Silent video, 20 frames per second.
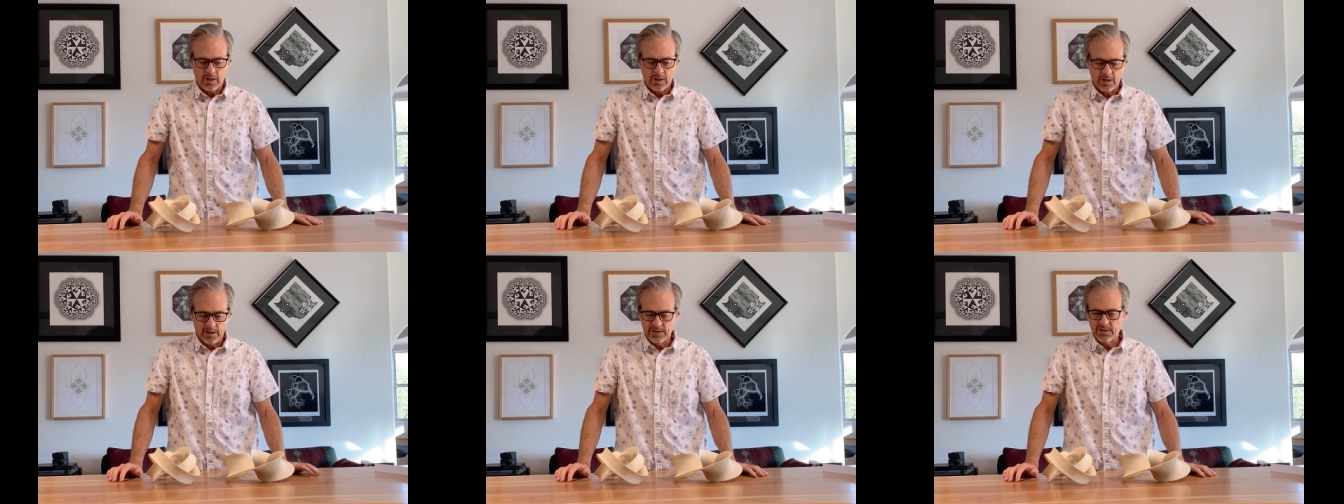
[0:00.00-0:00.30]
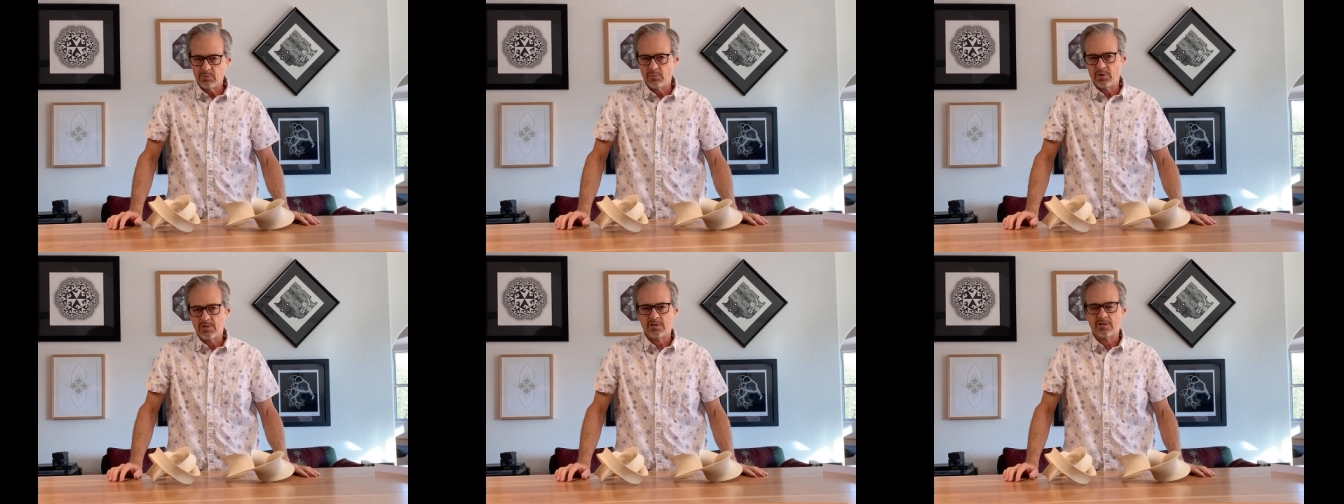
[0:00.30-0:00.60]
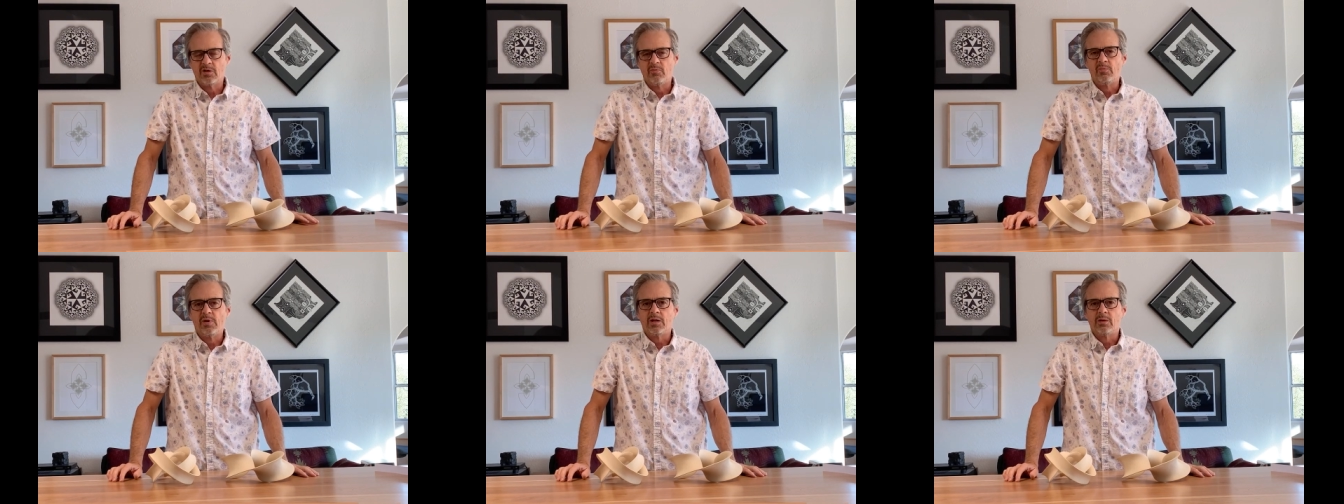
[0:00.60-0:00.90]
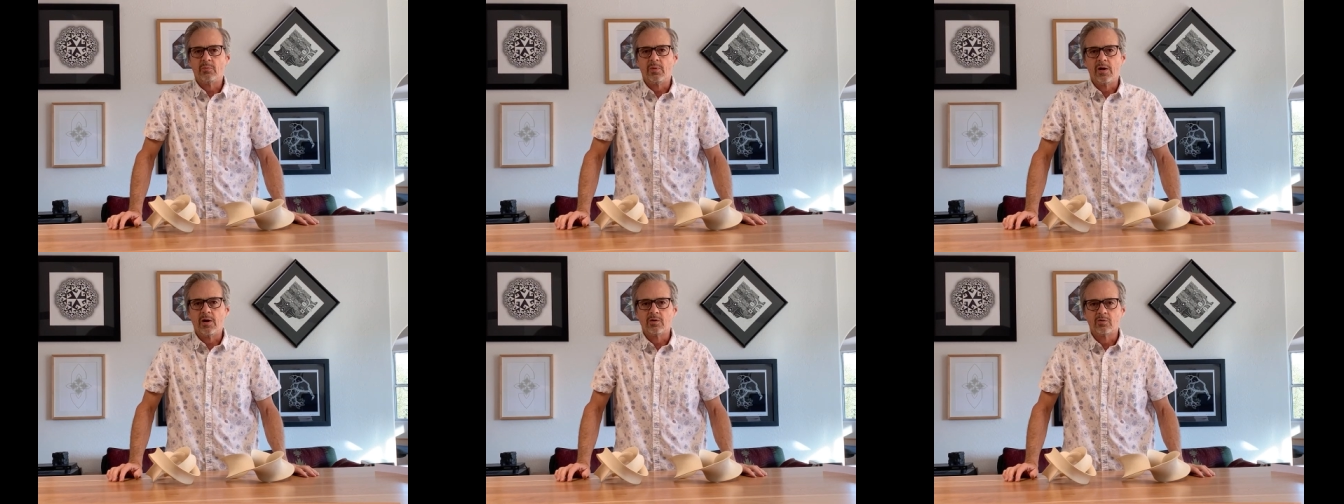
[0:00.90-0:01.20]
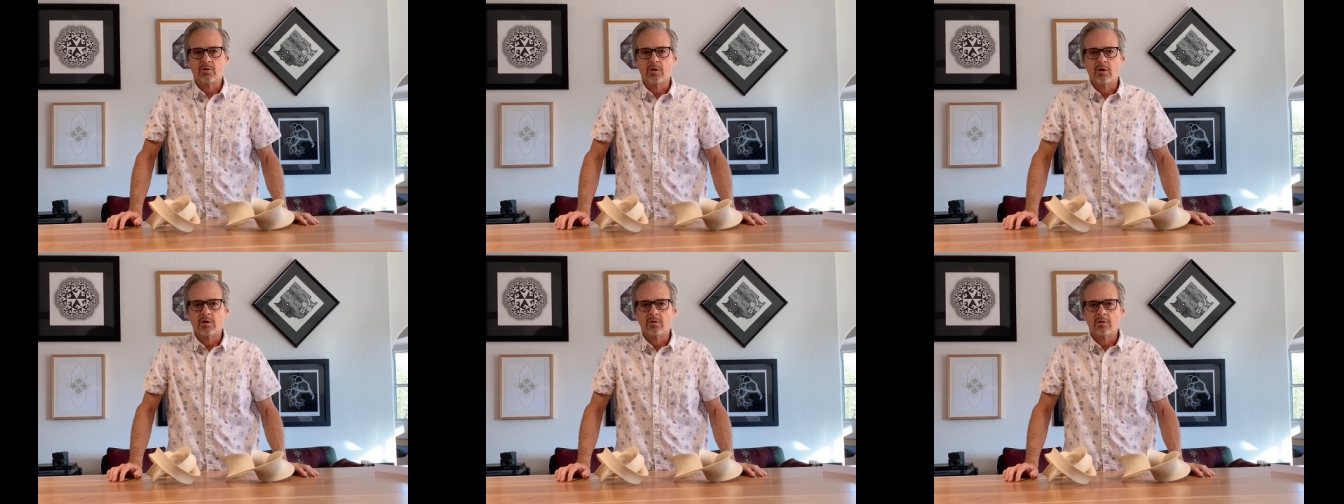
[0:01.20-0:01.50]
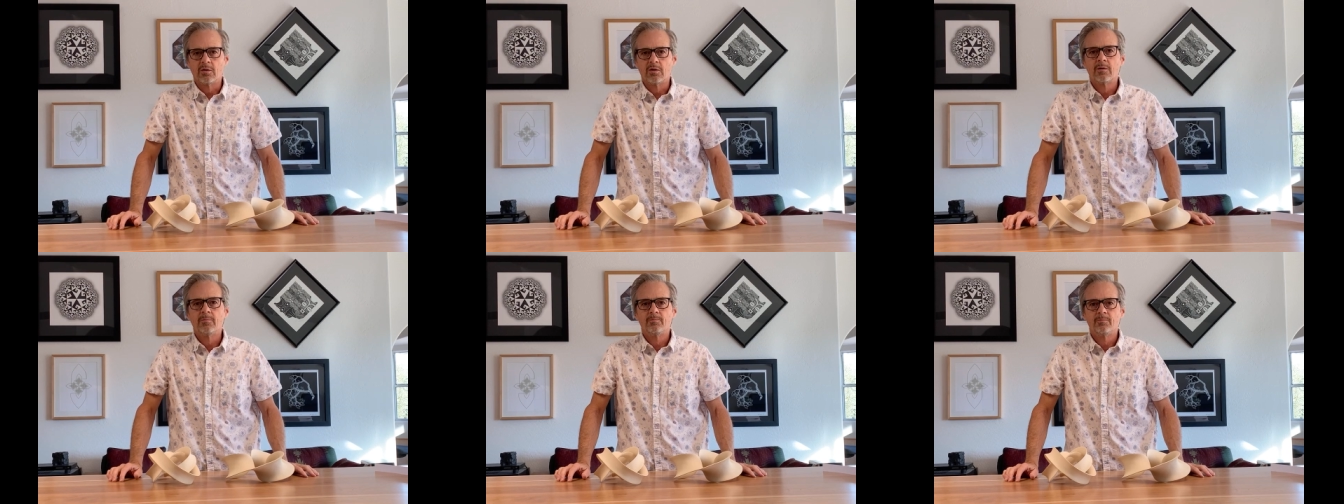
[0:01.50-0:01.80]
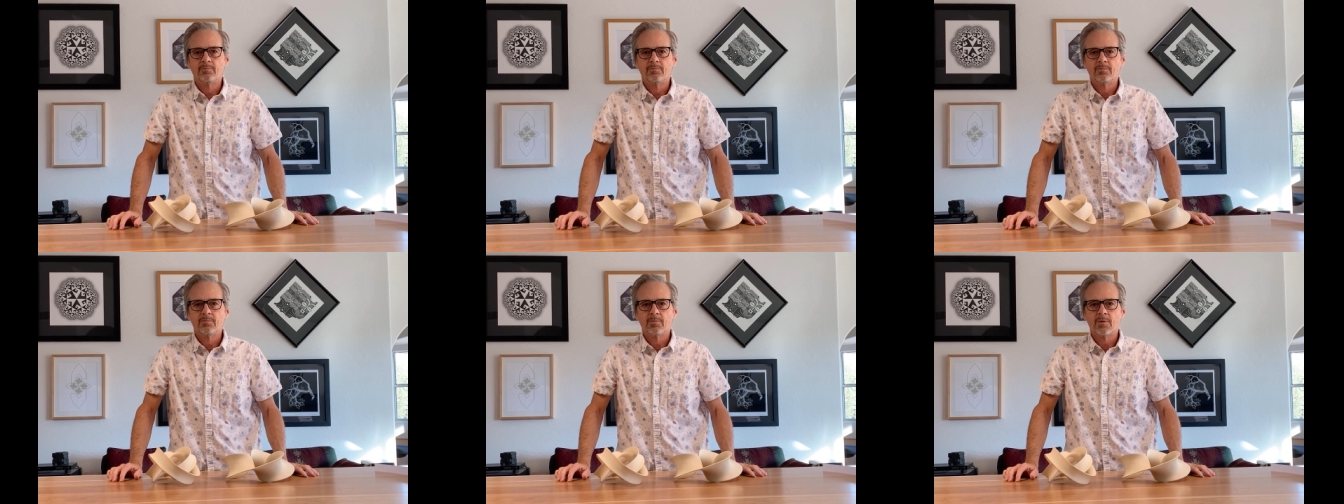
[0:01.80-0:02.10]
Exhibition of Mathematical Art.
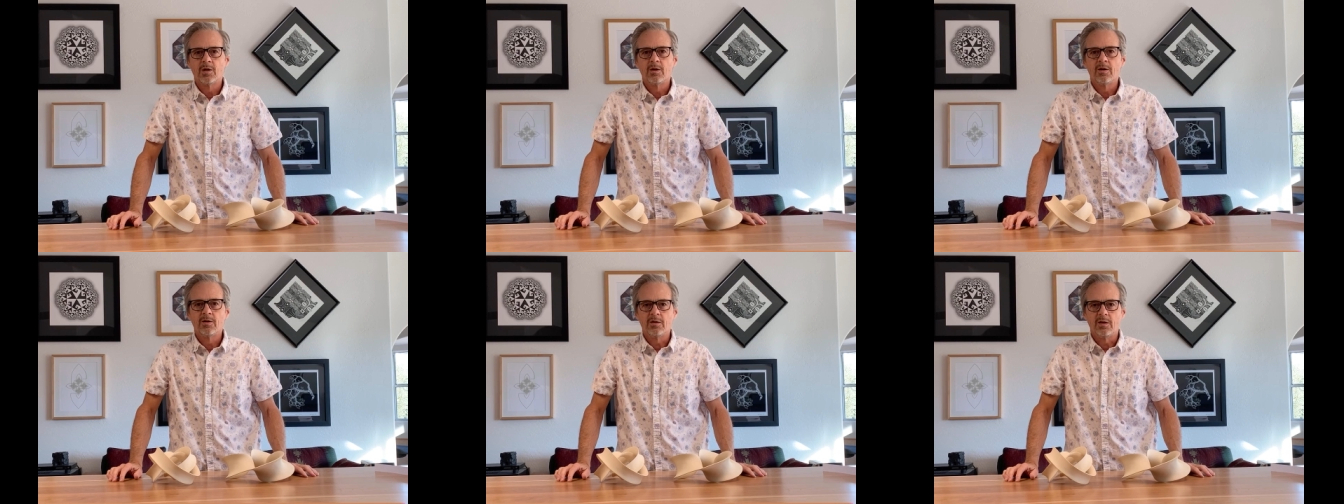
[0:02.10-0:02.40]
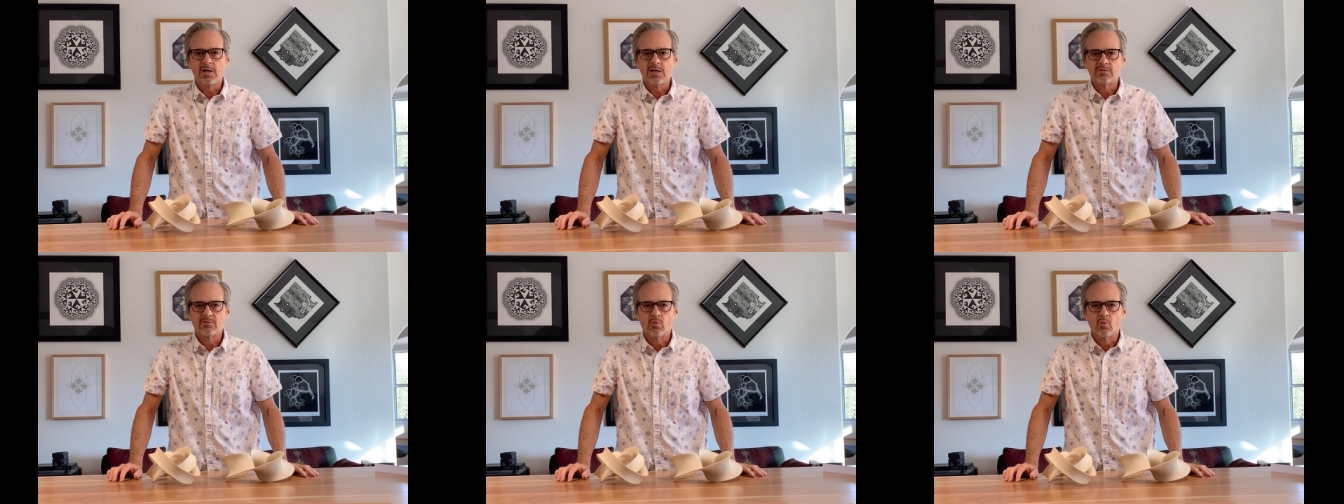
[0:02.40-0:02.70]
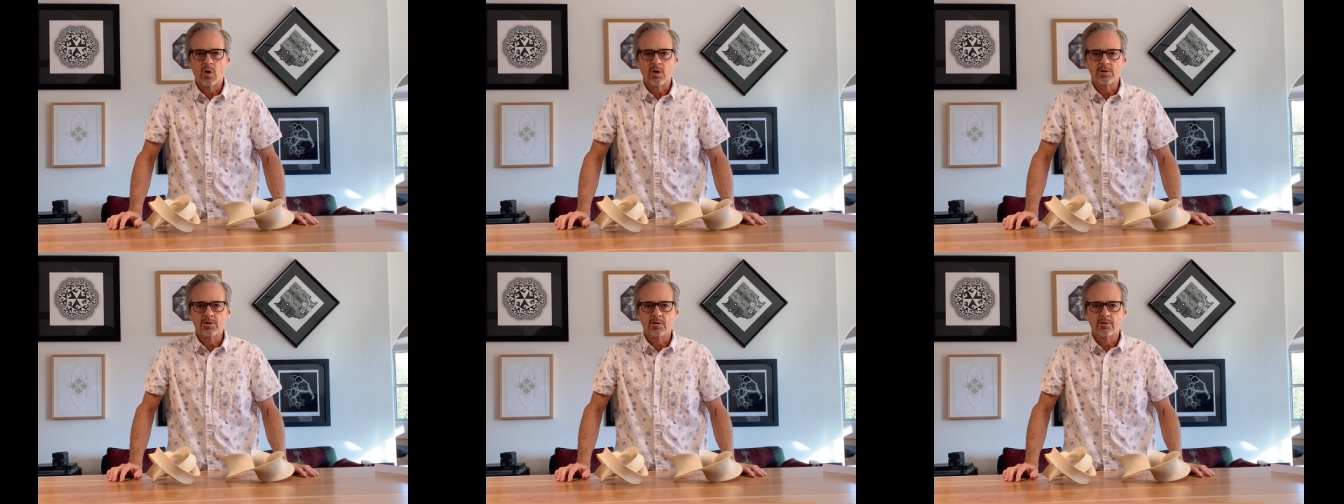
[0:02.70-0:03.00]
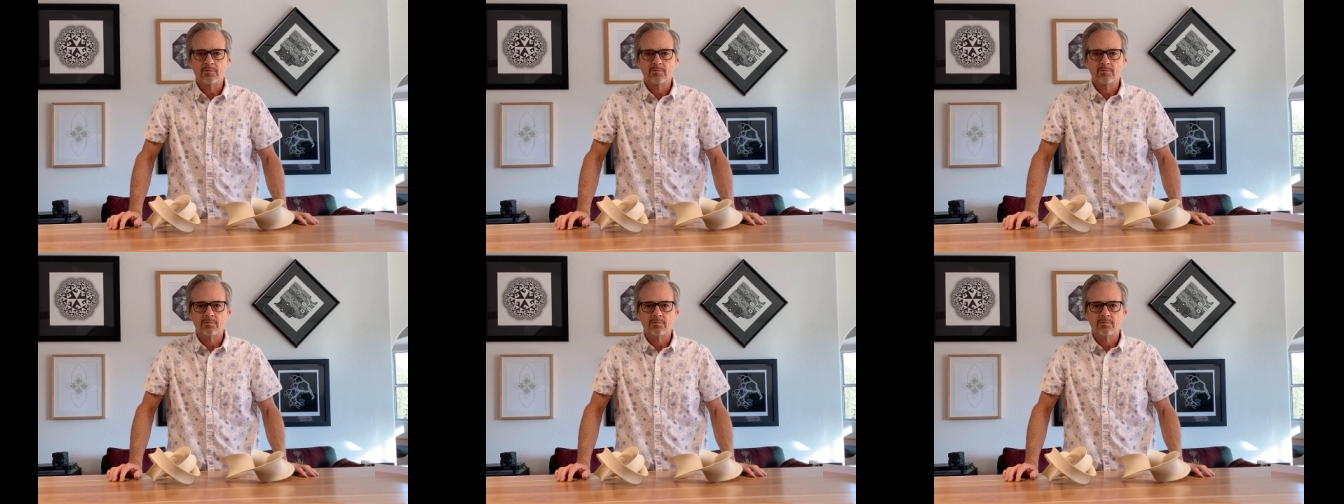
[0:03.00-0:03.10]
Thanks for watching.